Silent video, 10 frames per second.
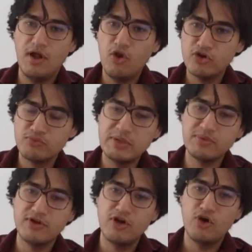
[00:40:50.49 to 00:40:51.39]
a lot of
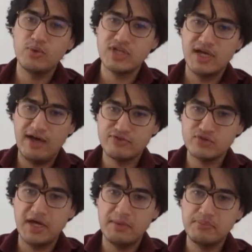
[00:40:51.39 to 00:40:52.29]
people know which have
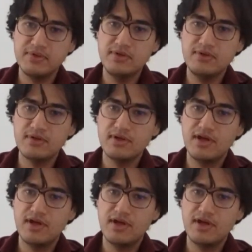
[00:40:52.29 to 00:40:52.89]
to happen